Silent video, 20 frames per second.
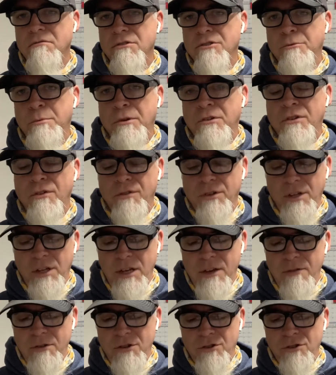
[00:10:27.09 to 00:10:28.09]
specifically
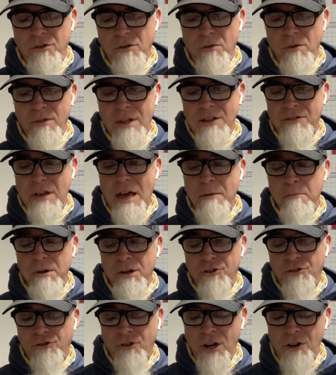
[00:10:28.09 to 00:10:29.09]
given to, and that's
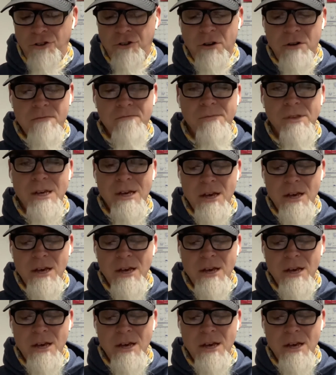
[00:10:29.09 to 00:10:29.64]
administration,